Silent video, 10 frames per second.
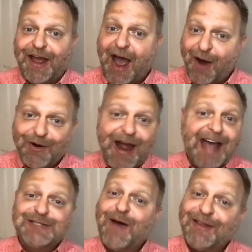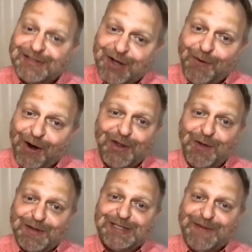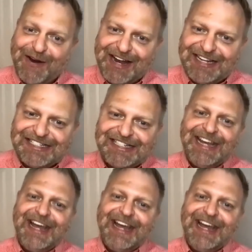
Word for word: hour as well as hope heart and human spirit yes.